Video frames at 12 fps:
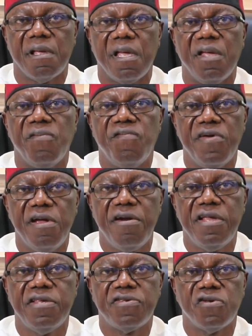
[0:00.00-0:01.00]
a
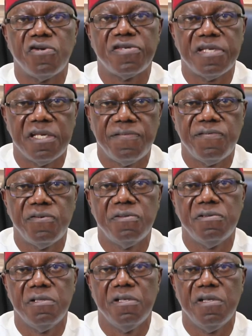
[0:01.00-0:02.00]
very successful
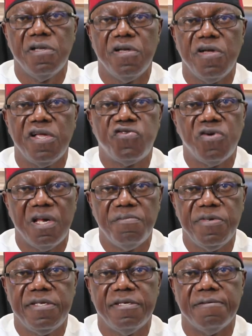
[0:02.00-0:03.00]
virtual
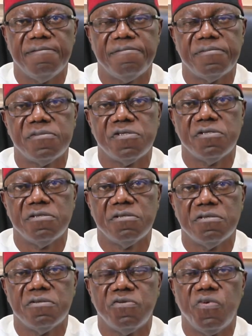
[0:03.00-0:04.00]
meeting
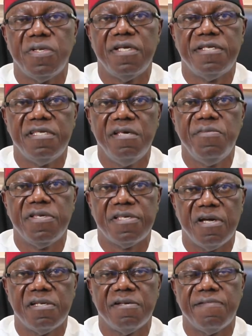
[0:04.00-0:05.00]
with the team in
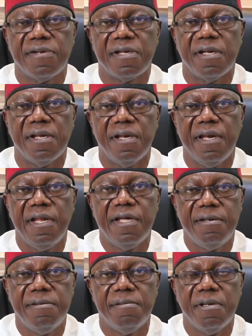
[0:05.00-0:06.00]
South Africa,
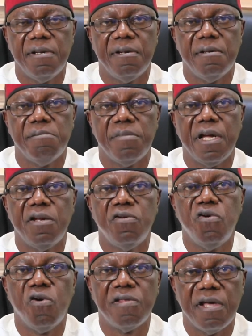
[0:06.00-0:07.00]
led by
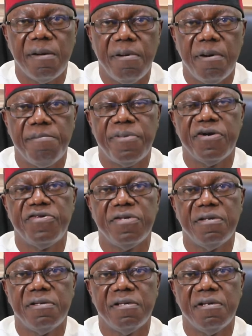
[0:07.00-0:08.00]
no other
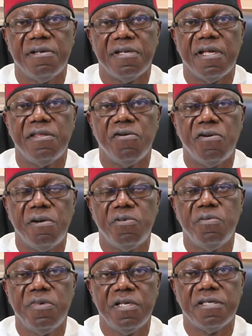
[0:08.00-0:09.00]
person than the
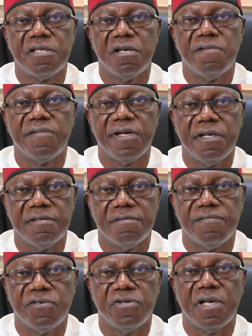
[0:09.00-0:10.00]
Honorable Minister of Health
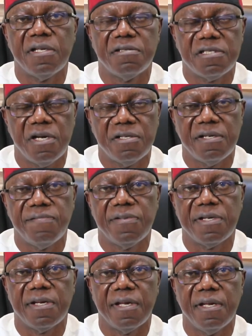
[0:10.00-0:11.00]
of South
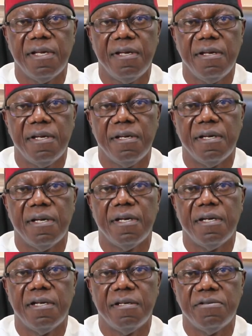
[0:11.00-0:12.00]
Africa,
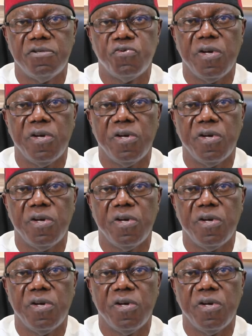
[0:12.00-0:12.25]
uh,